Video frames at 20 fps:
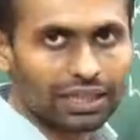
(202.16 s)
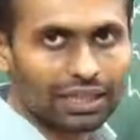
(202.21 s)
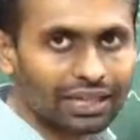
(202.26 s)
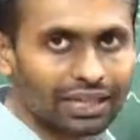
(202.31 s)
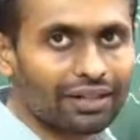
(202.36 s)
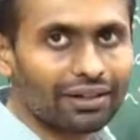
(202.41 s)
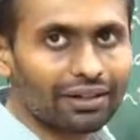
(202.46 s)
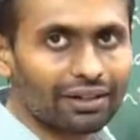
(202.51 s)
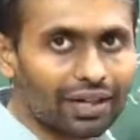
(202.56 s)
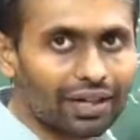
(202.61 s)

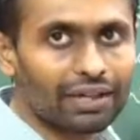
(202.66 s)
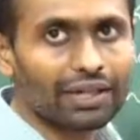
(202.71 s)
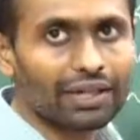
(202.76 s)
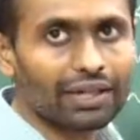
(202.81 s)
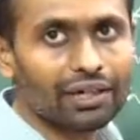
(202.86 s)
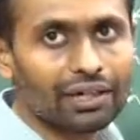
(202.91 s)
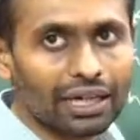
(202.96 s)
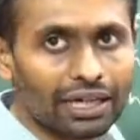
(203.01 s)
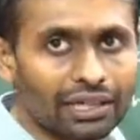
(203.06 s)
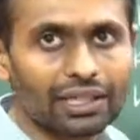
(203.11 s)
Any
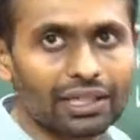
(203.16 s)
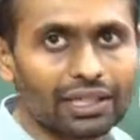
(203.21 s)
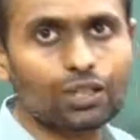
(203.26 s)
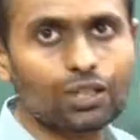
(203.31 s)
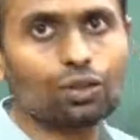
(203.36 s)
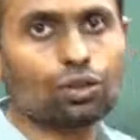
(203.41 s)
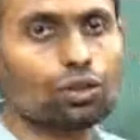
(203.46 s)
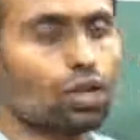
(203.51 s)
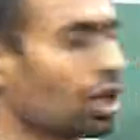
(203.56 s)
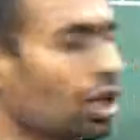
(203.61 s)
redundant entry
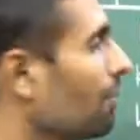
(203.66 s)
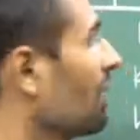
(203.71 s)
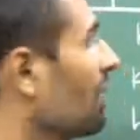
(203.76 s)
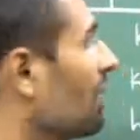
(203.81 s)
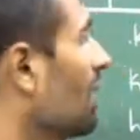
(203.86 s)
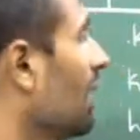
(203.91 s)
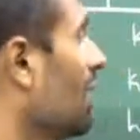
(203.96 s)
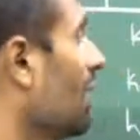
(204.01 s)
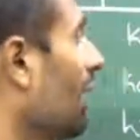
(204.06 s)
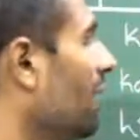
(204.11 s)
should not be
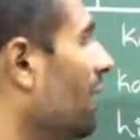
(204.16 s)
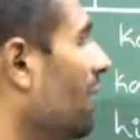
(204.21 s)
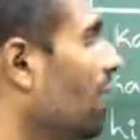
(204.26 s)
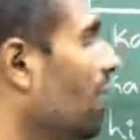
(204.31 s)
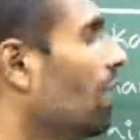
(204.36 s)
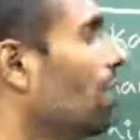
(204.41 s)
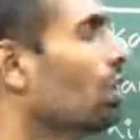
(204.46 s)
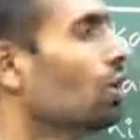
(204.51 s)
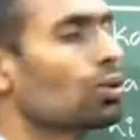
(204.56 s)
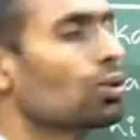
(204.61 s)
there, right?
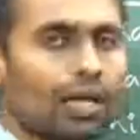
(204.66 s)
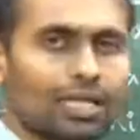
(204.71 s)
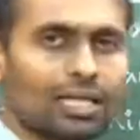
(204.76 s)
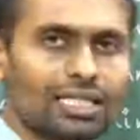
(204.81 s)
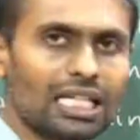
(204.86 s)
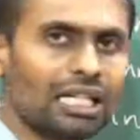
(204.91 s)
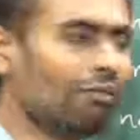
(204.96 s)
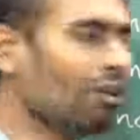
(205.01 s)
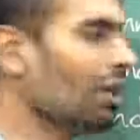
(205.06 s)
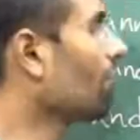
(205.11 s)
To
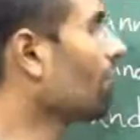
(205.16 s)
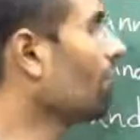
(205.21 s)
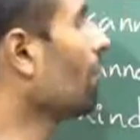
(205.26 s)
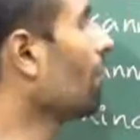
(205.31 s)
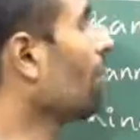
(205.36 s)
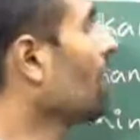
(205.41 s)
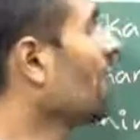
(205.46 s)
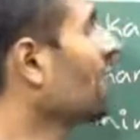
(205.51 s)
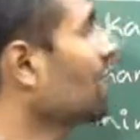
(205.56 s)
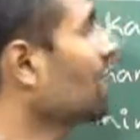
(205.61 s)
achieve it, we
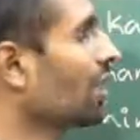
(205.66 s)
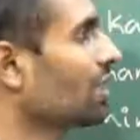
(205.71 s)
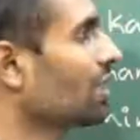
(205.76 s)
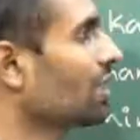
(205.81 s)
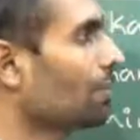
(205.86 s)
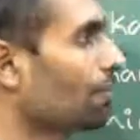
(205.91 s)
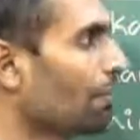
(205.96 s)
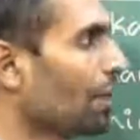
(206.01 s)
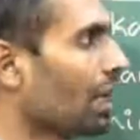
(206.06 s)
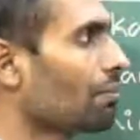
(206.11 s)
made it as
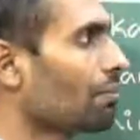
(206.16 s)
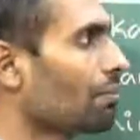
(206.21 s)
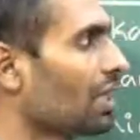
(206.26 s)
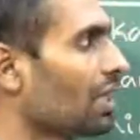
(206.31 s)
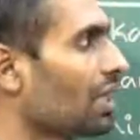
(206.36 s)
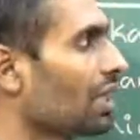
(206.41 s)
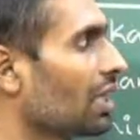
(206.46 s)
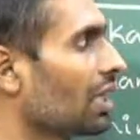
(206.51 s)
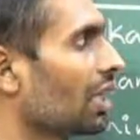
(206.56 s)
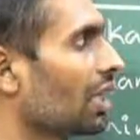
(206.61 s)

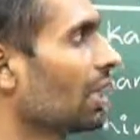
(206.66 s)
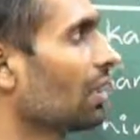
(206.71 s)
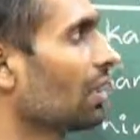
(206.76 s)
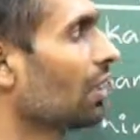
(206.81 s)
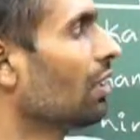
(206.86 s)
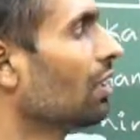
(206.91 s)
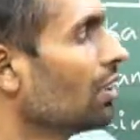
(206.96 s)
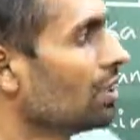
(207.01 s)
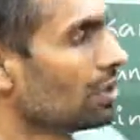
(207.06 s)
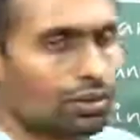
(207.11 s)
primary key.
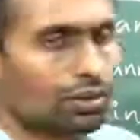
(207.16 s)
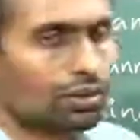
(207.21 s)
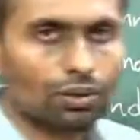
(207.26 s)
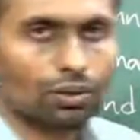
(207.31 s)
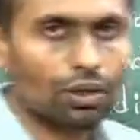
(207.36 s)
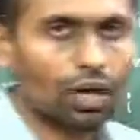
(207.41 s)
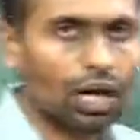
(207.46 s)
So